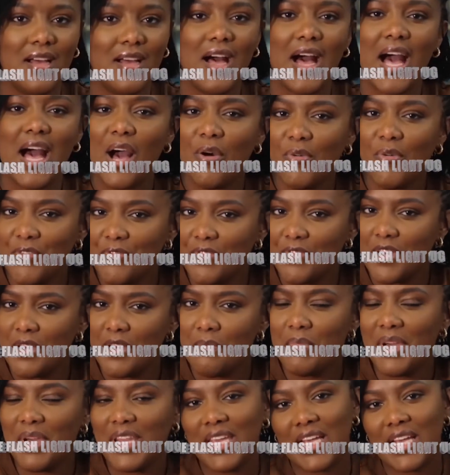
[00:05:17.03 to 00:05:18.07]
However,
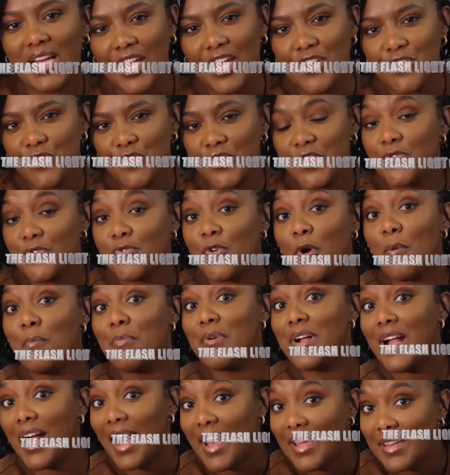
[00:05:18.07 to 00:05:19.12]
many countries from
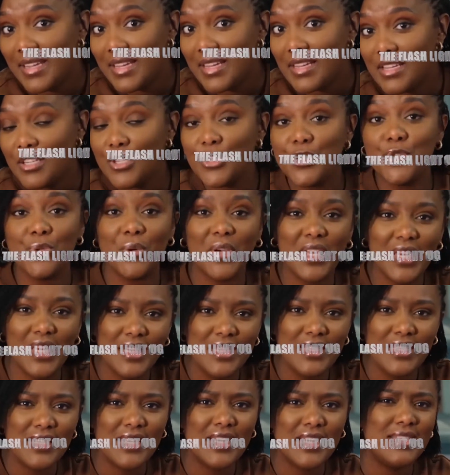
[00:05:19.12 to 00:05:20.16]
Ghana to
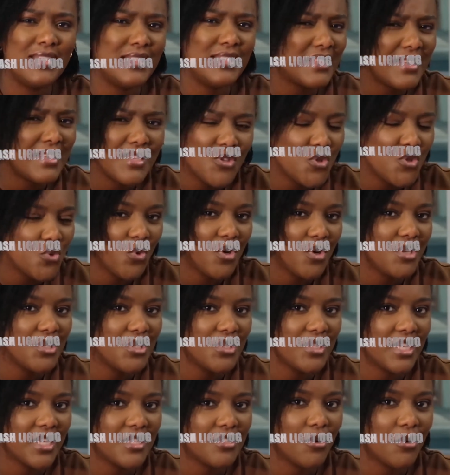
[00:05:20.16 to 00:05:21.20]
India didn't want to
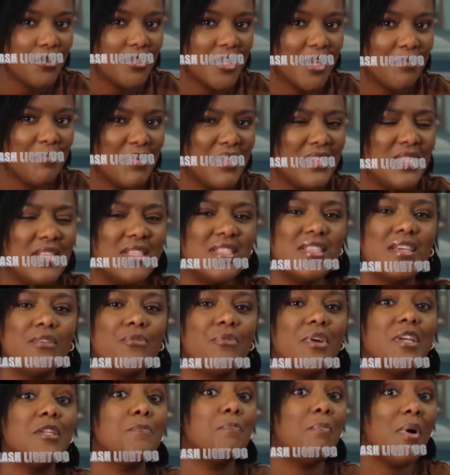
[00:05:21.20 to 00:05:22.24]
get caught up in this
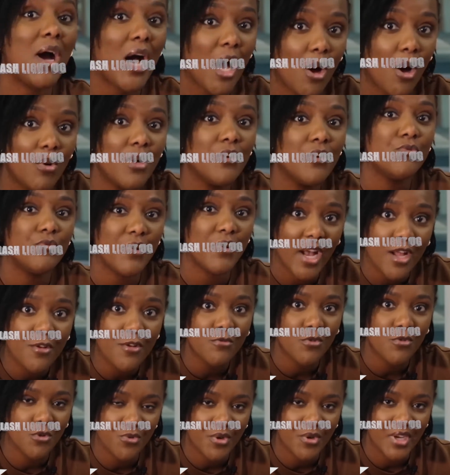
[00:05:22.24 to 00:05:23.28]
great power
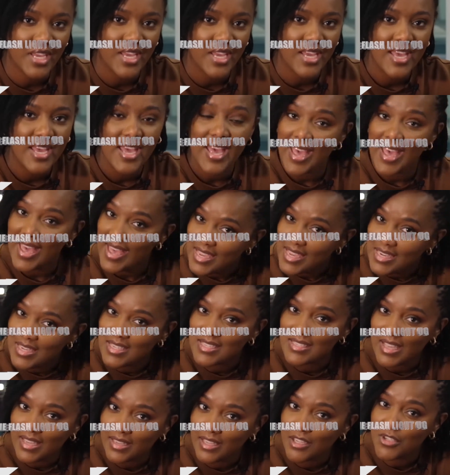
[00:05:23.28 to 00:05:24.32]
rivalry and
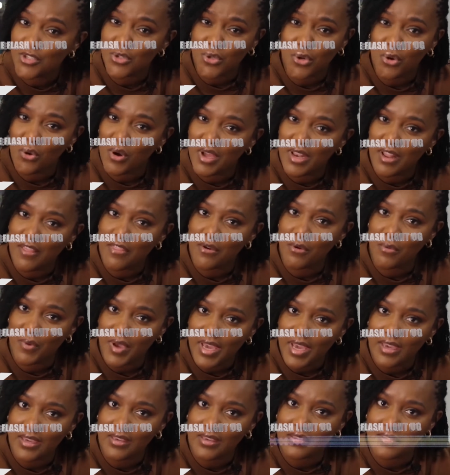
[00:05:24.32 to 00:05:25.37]
decided to go another
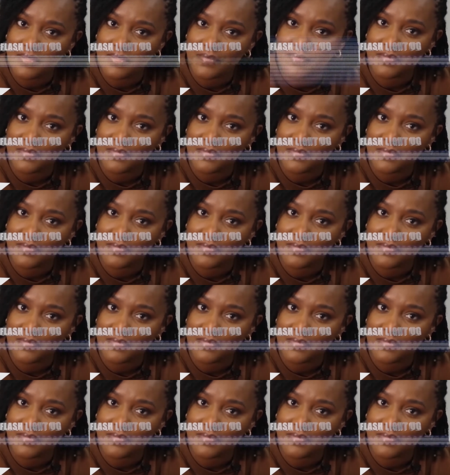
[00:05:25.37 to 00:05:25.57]
way.